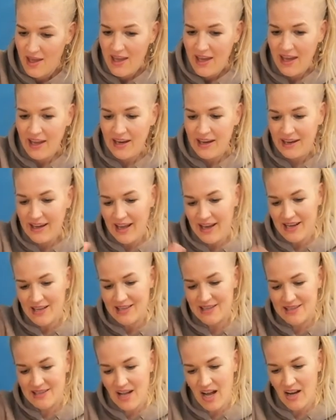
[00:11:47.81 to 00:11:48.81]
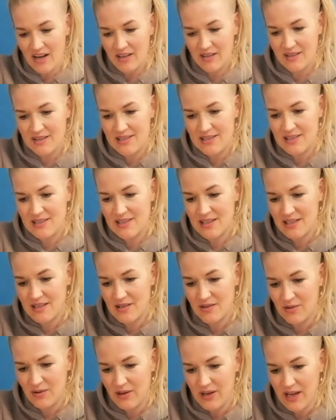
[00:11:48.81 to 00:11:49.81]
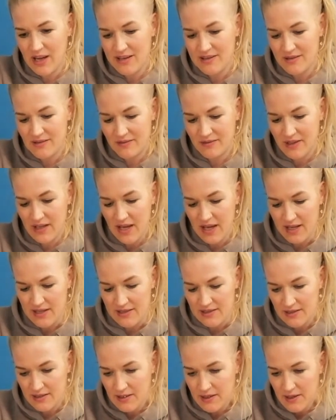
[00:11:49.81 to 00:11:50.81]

And again, it's not a consistent story as of yet.